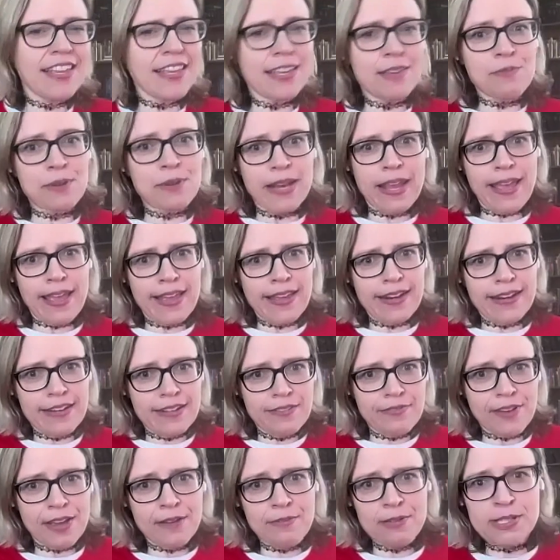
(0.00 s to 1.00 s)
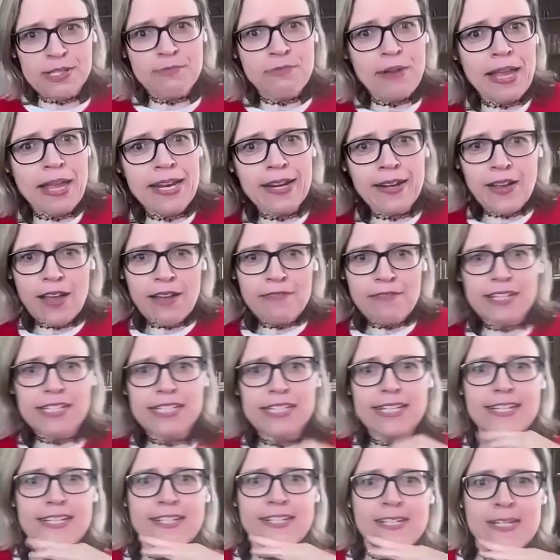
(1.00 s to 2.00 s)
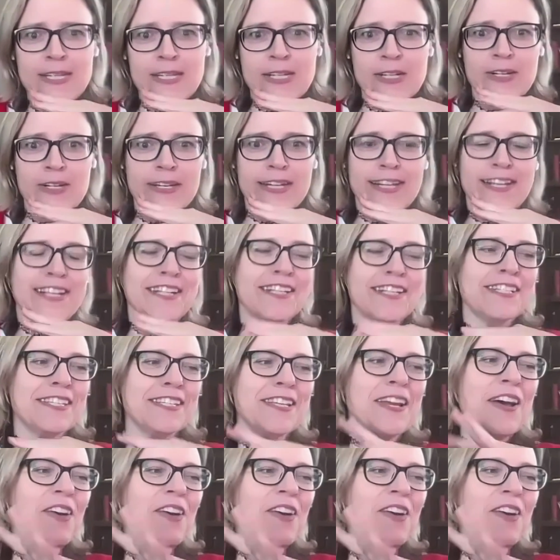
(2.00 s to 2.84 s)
he would hate it if I was writing off his engineer needs.